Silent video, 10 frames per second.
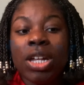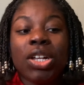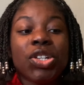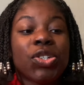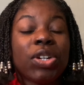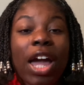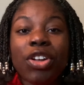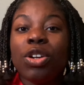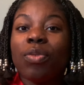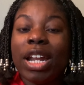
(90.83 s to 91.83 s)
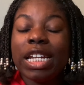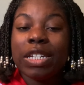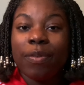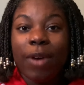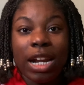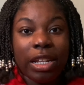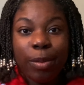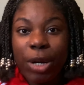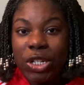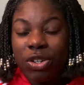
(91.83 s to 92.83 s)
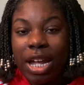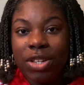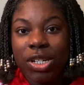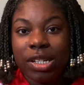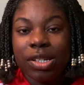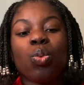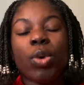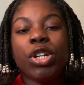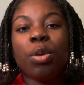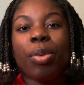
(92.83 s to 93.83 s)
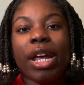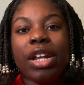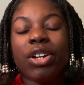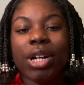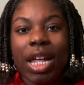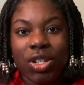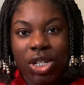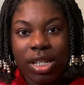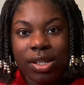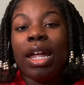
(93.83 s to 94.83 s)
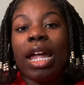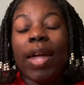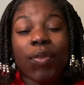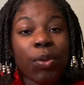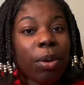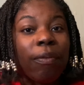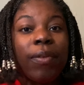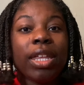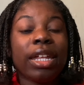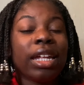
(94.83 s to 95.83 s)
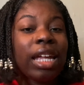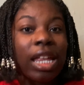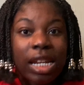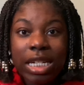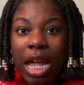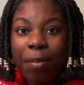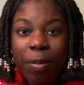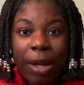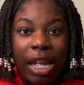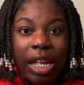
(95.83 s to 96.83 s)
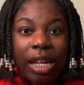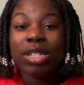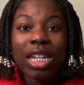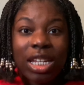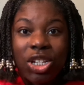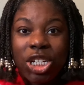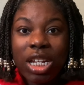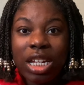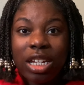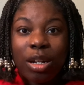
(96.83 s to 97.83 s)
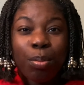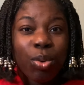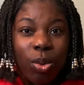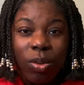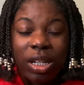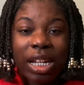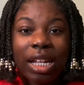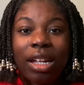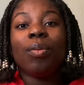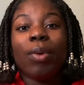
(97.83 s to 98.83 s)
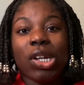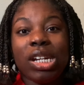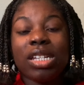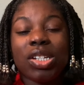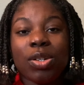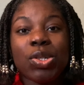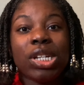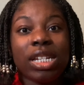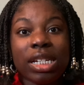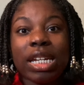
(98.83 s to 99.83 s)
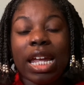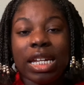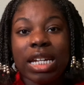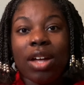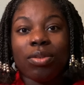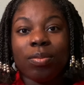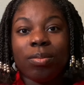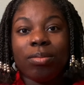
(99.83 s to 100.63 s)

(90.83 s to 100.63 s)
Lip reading: So now you're ready to finally braid your edges. When you're braiding your edges, if you are feeling any type of pain, tension, pulling, what you need to do is you need to take it down.